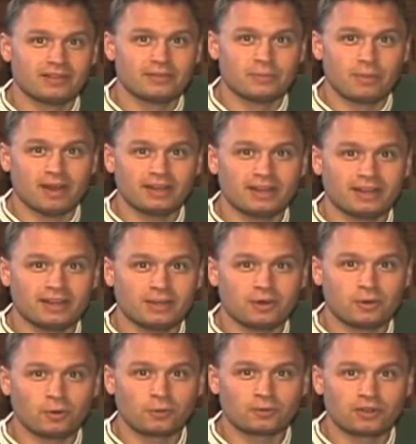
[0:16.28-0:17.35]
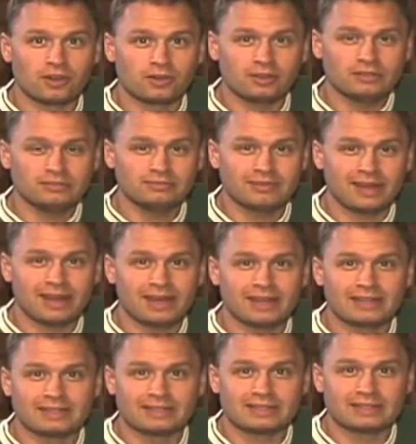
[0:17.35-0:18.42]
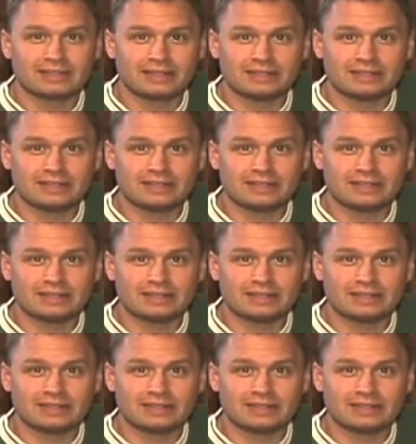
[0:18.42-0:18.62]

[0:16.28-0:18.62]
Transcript: live in Mandan, North Dakota, and